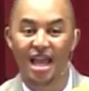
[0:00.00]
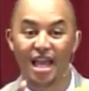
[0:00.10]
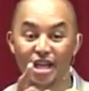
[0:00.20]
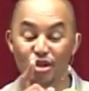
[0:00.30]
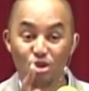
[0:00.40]

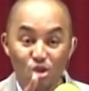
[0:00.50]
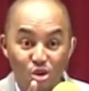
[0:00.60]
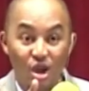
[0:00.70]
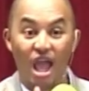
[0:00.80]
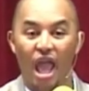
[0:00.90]
in
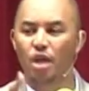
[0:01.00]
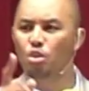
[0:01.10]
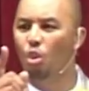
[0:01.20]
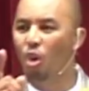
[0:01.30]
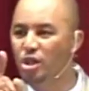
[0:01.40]
who
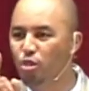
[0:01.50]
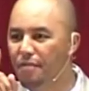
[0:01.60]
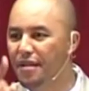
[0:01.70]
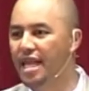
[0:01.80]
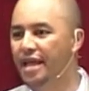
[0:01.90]
and what we
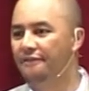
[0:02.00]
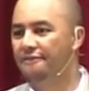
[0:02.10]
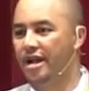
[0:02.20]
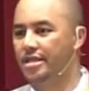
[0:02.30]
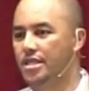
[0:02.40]
believe,
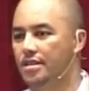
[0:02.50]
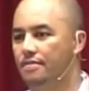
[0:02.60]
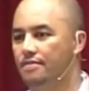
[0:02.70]
friends.